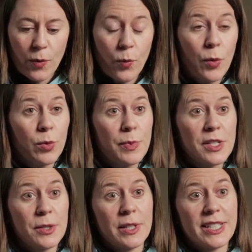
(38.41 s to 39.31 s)
What we'll be
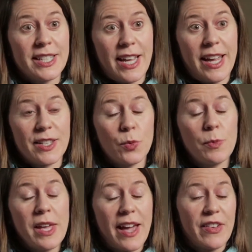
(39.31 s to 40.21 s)
doing today is we'll
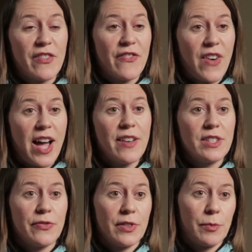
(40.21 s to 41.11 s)
be having 5
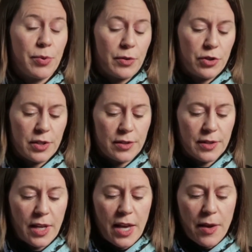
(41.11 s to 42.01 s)
different
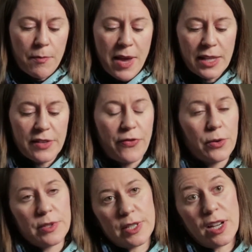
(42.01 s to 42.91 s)
approaches, mainly
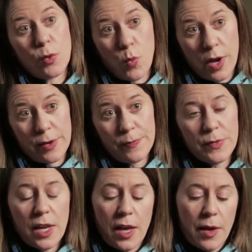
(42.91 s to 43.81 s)
focusing on one,
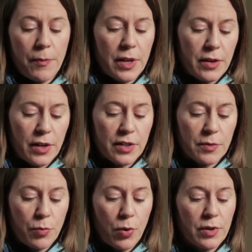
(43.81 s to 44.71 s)
but it's
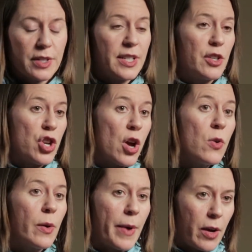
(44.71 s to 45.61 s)
important to
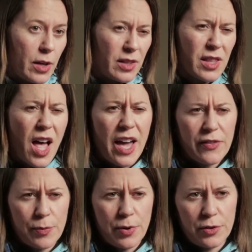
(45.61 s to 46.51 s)
know about a lot
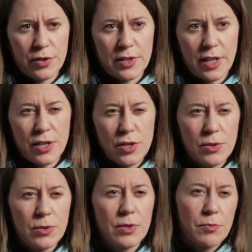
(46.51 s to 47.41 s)
of approaches that
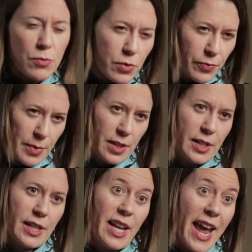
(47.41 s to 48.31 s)
use movement
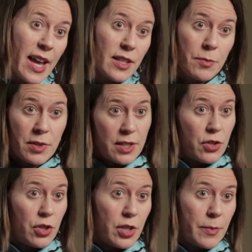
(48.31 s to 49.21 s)
to enhance
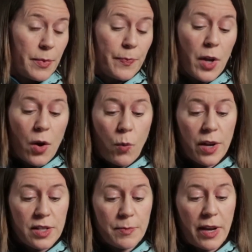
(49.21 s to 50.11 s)
musicianship.
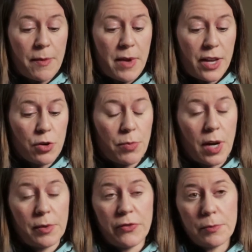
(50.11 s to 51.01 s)
One is by a man you're
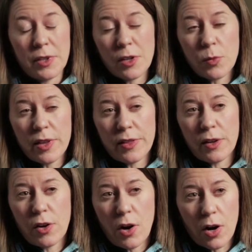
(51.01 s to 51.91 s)
probably familiar with,
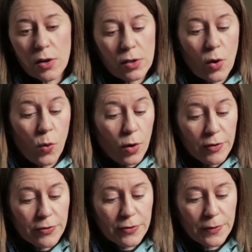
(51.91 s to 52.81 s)

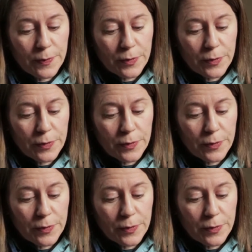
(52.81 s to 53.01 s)
Orf.